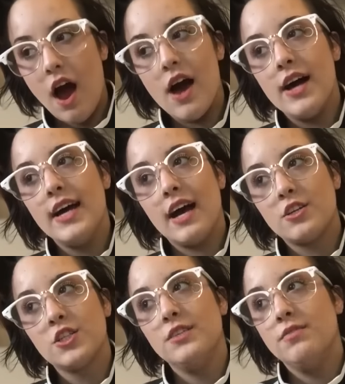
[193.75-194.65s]
I
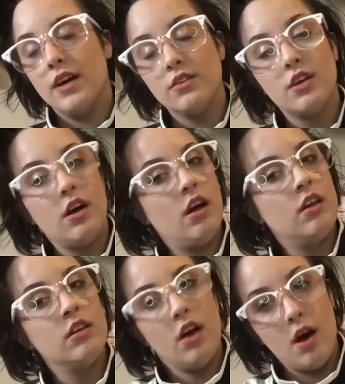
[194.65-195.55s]
actually felt a
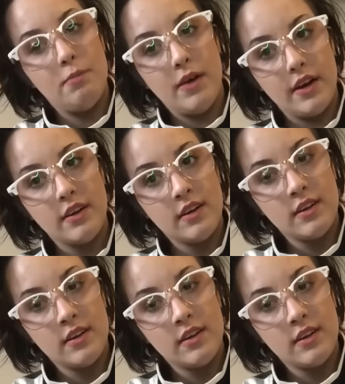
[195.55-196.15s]
lot better.